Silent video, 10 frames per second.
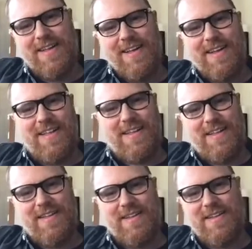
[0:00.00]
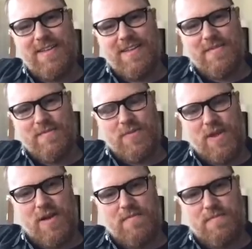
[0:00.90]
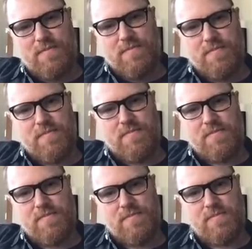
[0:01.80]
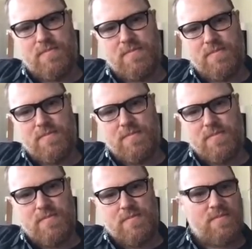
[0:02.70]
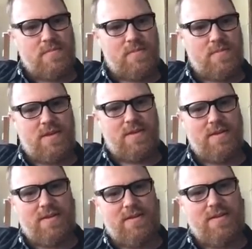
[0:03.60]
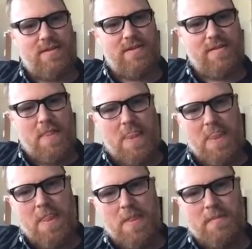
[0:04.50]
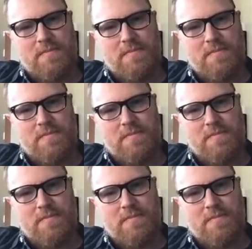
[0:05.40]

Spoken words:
(silent)